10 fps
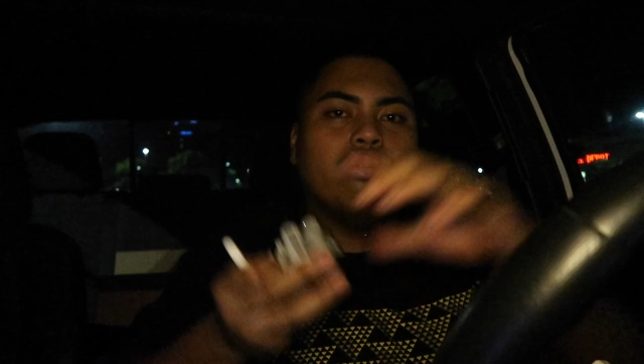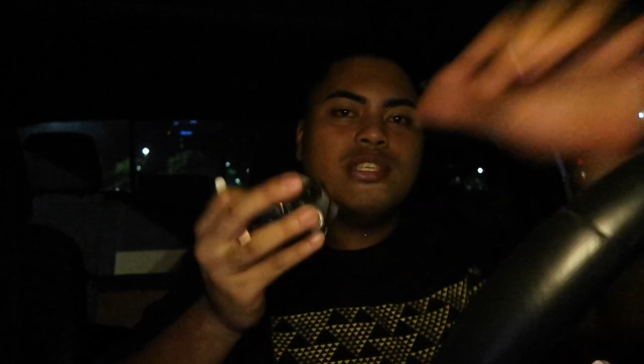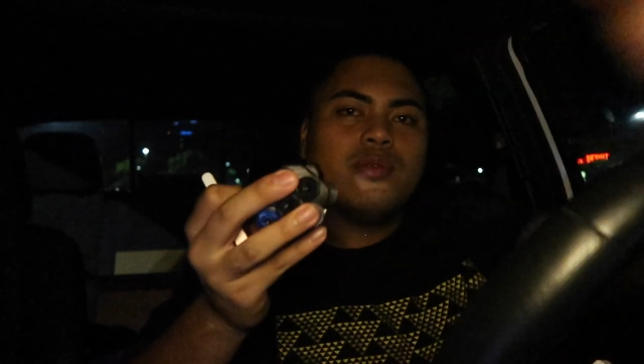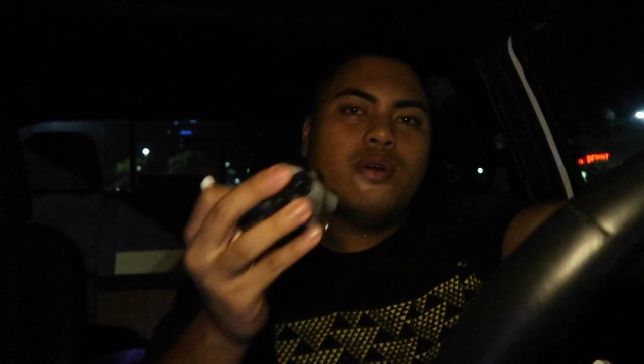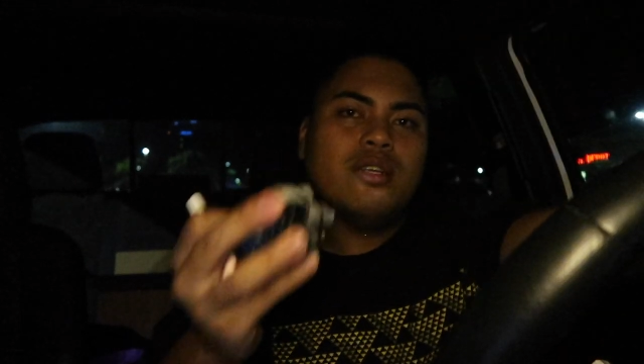
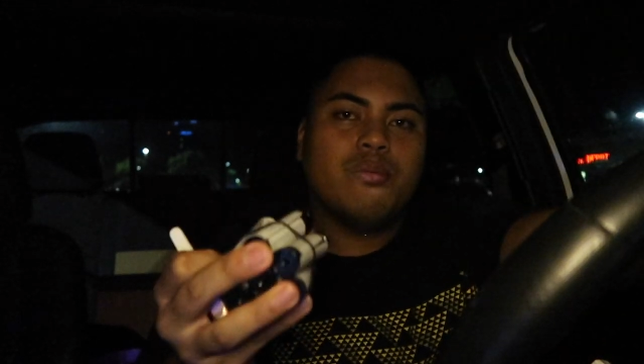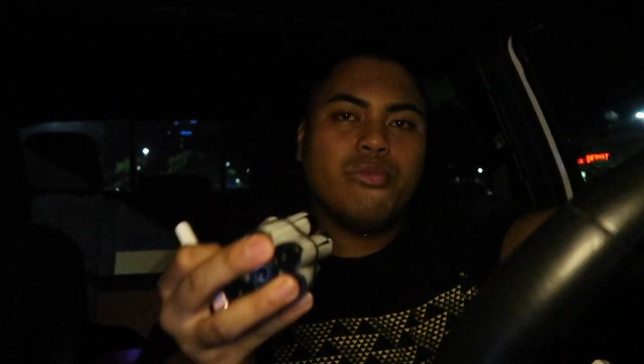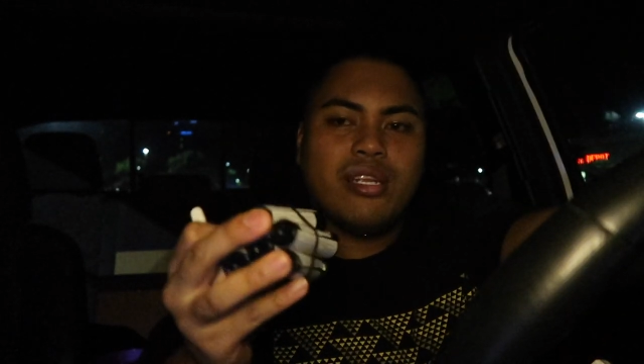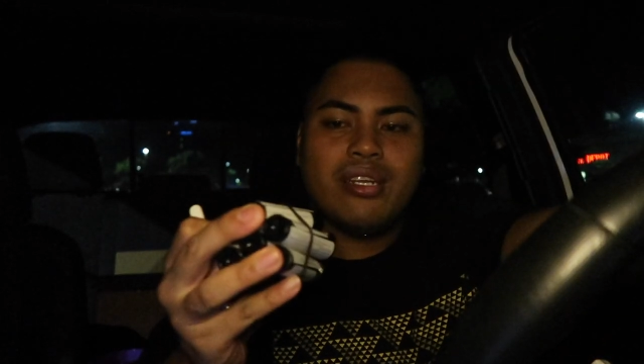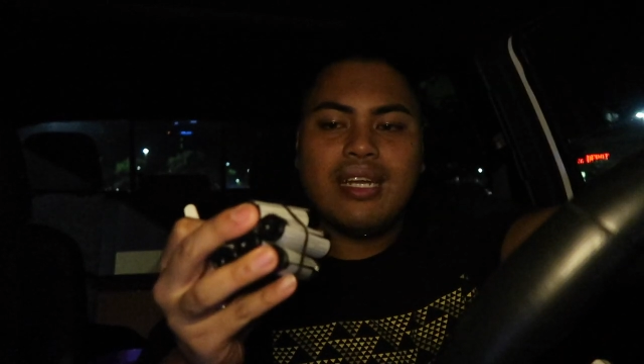always want to
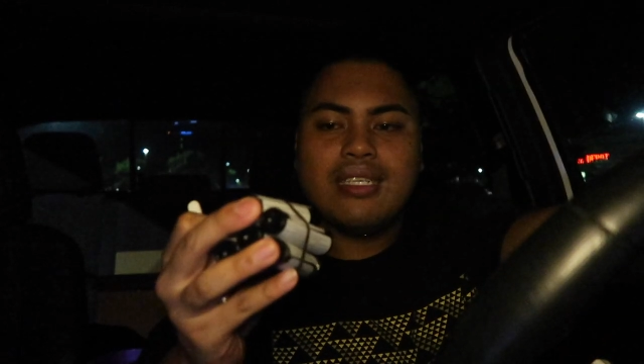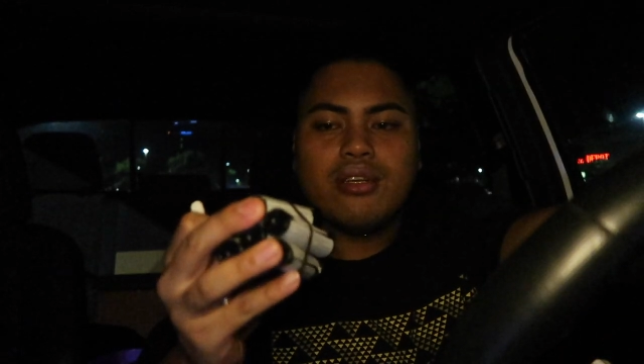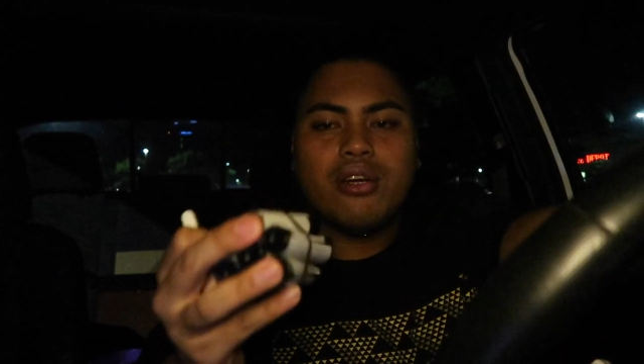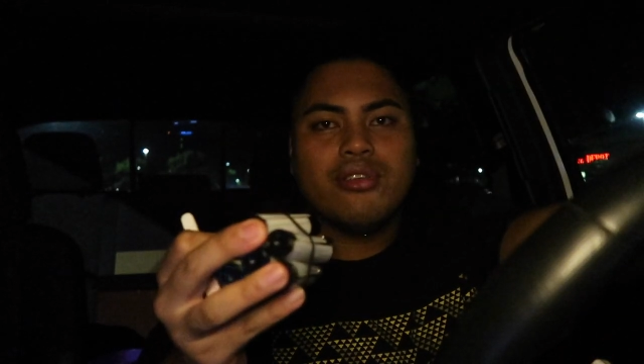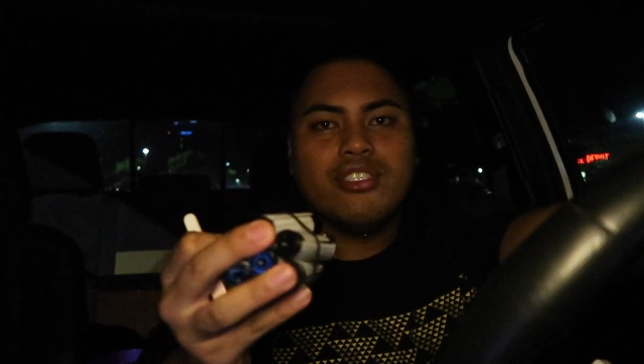bring you guys
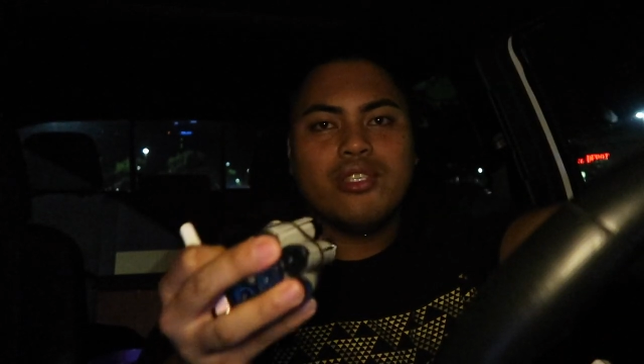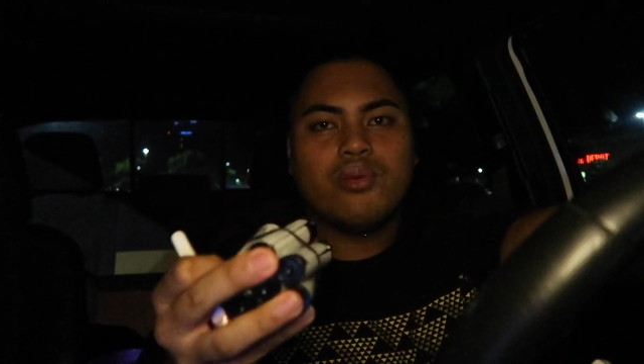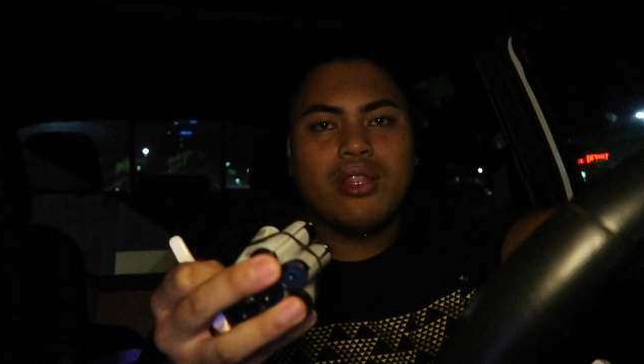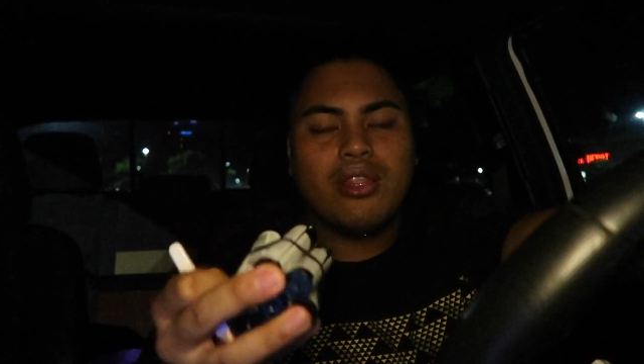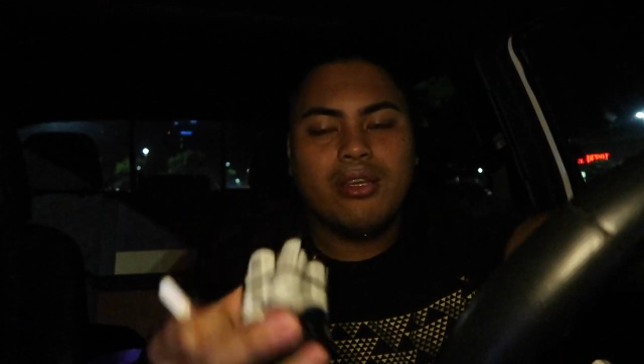cartridges
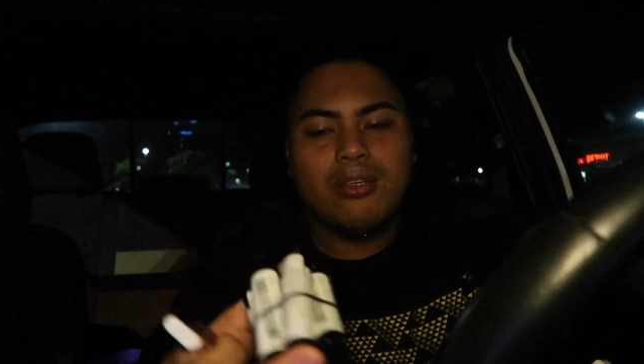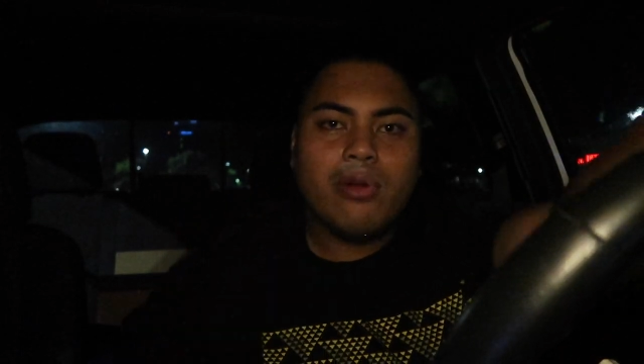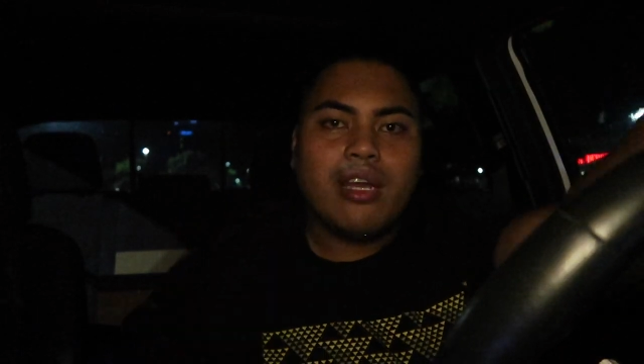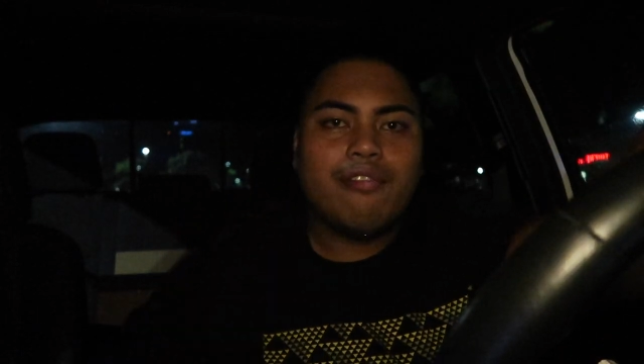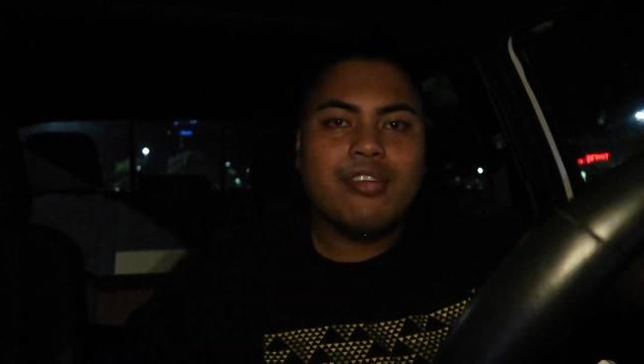with you
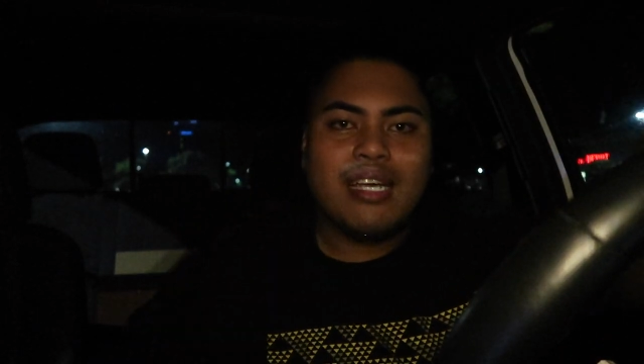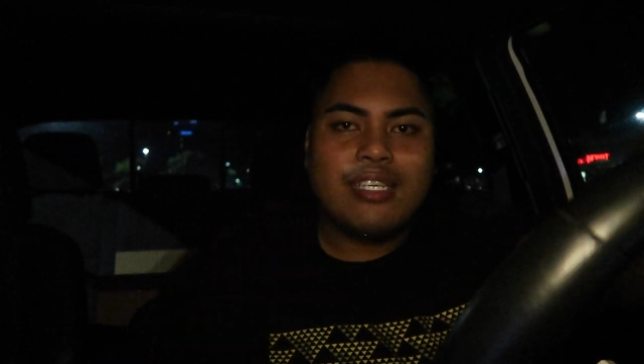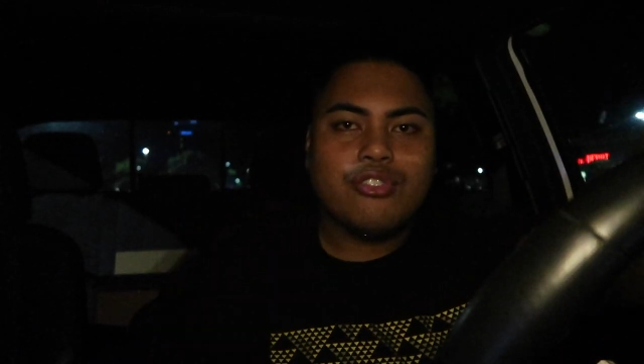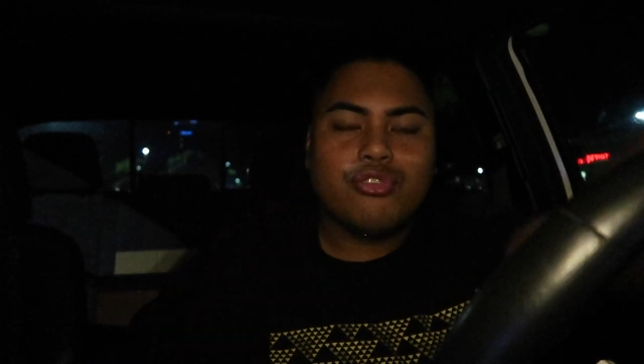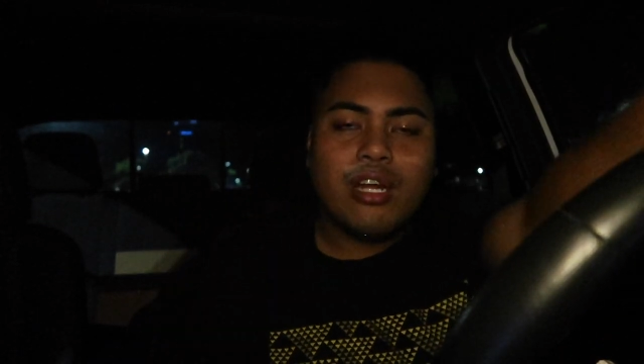wherever you
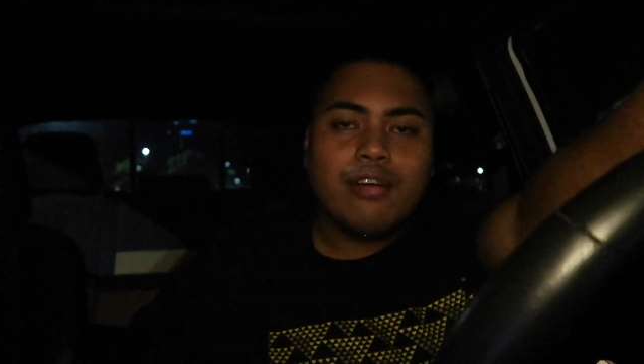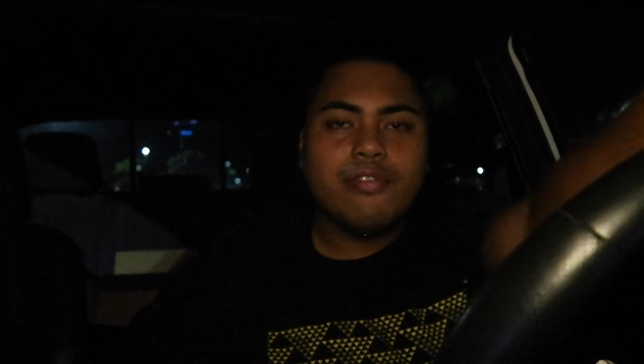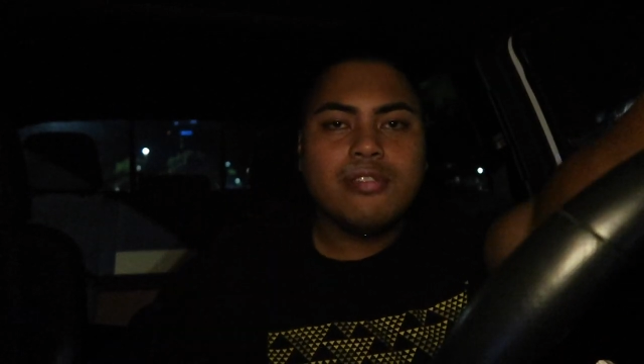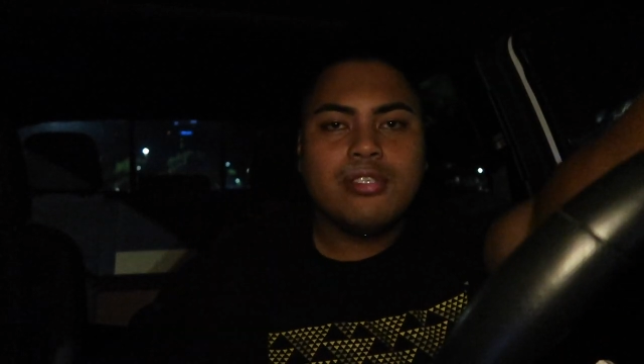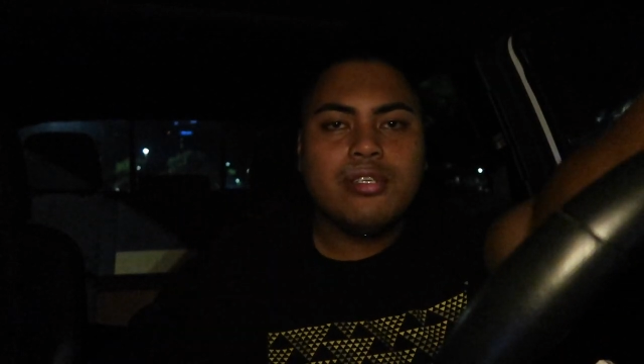guys
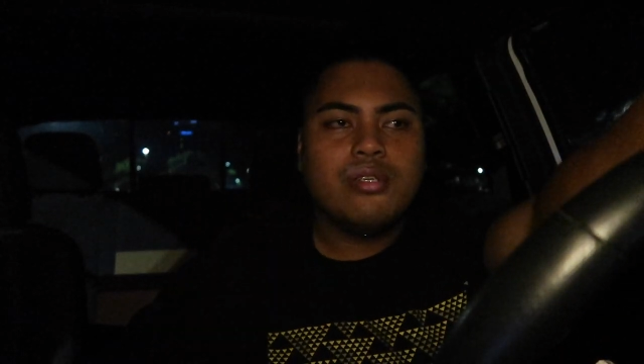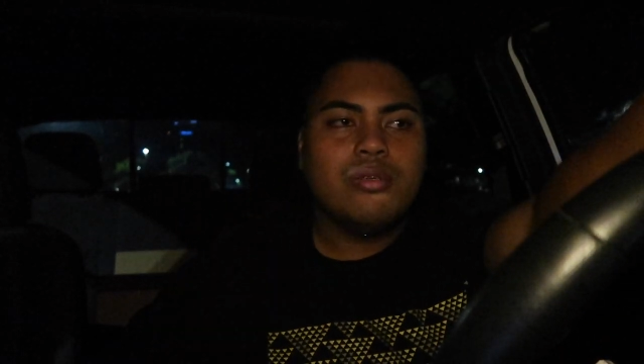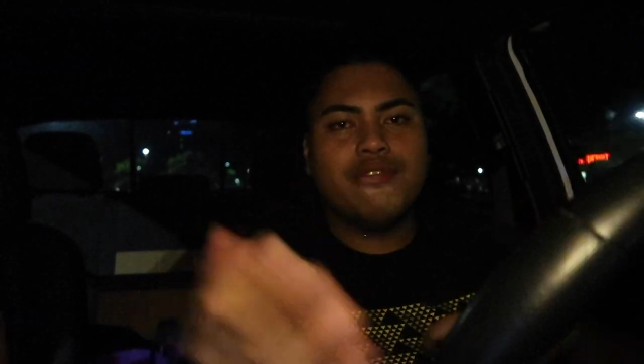travel to.